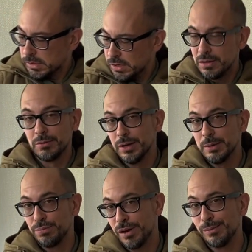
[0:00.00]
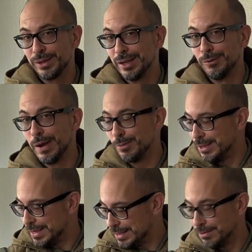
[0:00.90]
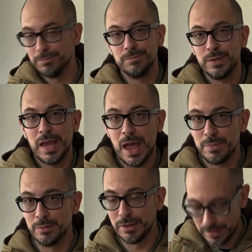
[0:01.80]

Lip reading: You could really probably get away with this and be happy with